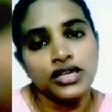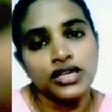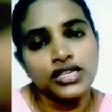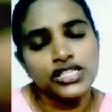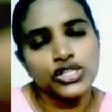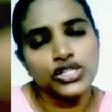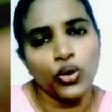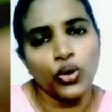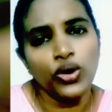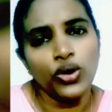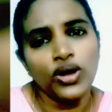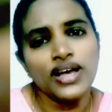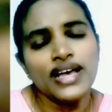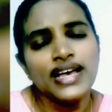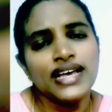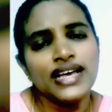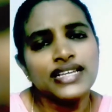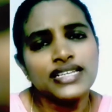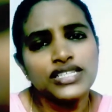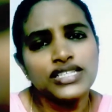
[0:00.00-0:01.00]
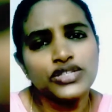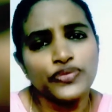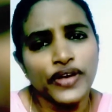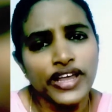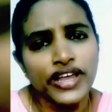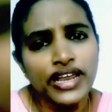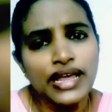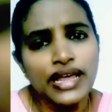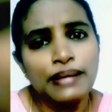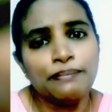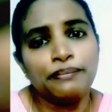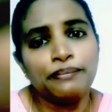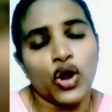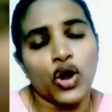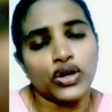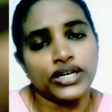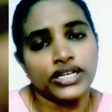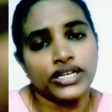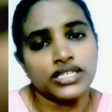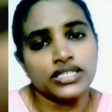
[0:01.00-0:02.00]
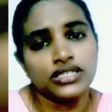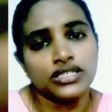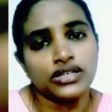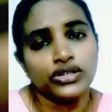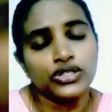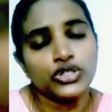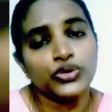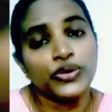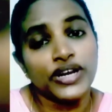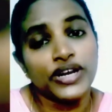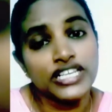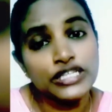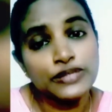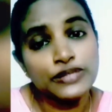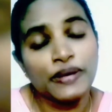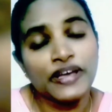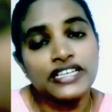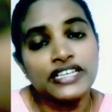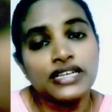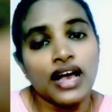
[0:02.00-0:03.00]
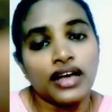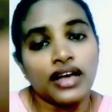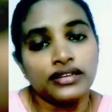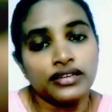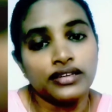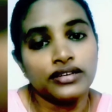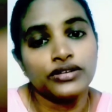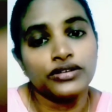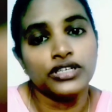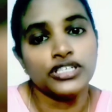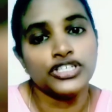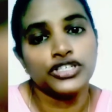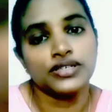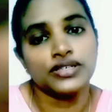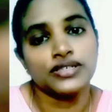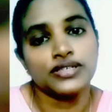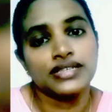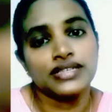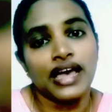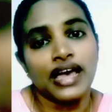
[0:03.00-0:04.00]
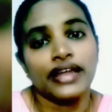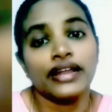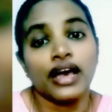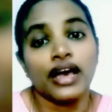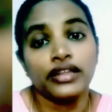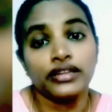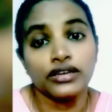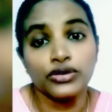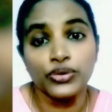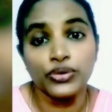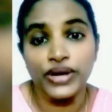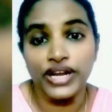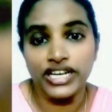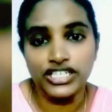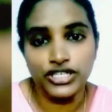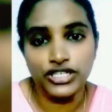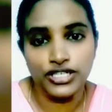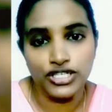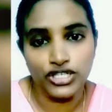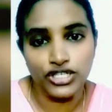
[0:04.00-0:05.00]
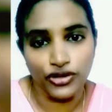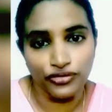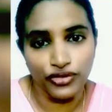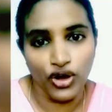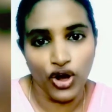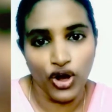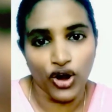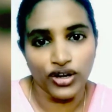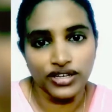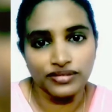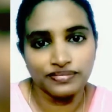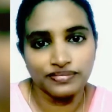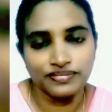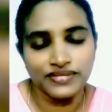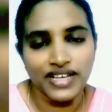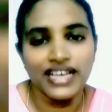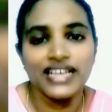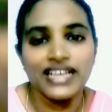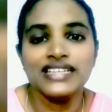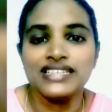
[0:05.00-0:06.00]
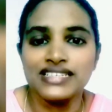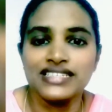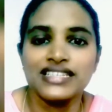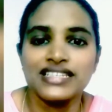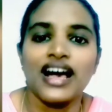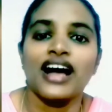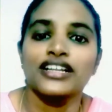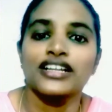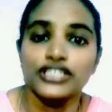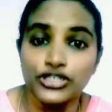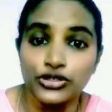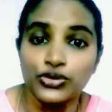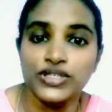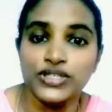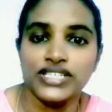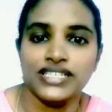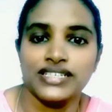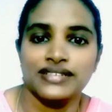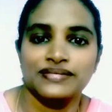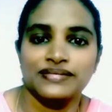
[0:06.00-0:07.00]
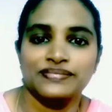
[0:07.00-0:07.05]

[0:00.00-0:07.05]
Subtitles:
So it is very important to respect other creatures and other creations of God. It is our duty.